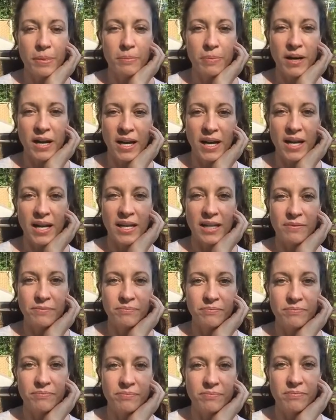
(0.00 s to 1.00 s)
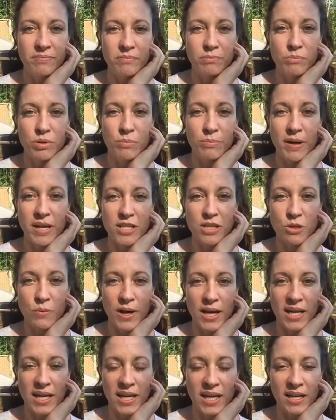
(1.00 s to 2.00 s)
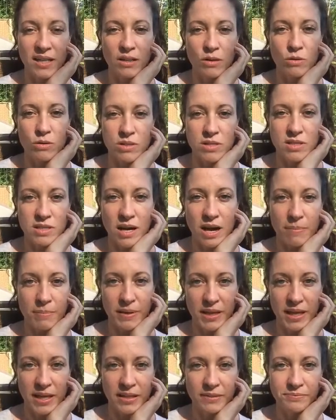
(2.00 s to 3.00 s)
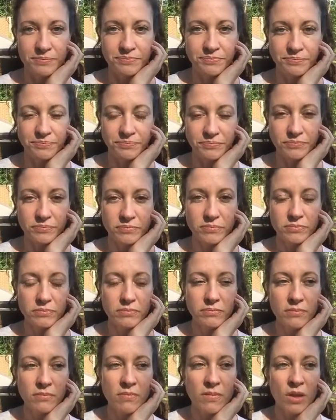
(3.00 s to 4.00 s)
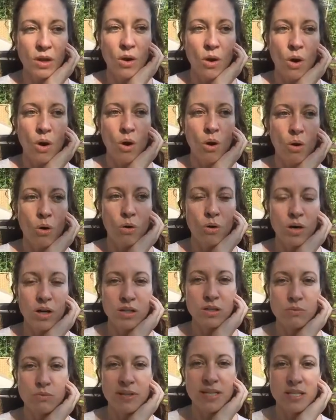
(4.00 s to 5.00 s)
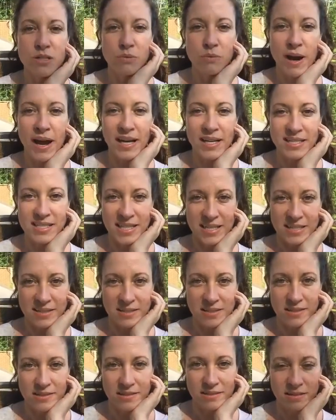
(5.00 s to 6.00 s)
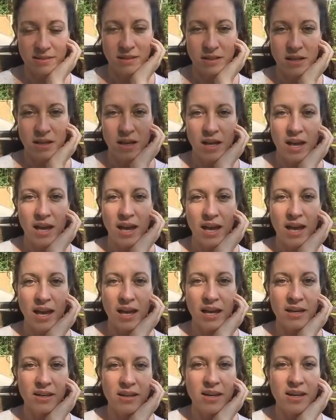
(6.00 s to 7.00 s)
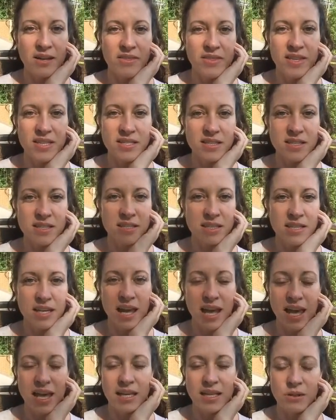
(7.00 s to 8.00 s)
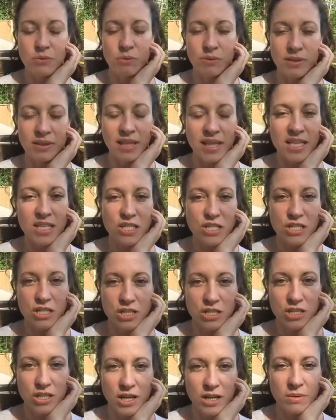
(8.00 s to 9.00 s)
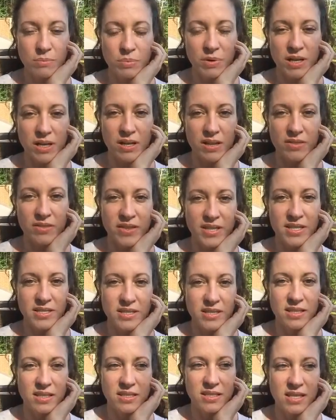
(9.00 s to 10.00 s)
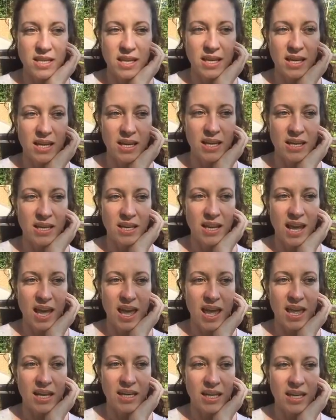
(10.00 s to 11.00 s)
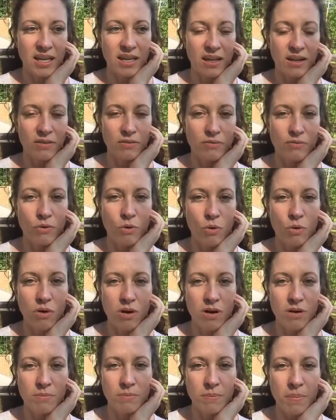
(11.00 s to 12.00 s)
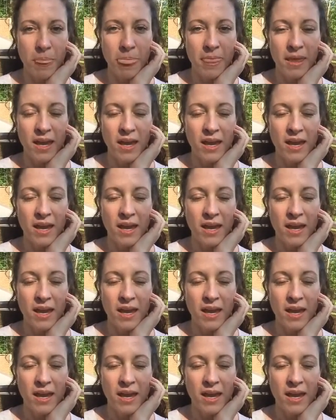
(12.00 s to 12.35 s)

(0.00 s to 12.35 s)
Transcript: by perpetuating it or stopping it or redirect it. And this is in any relationship, this is in any form,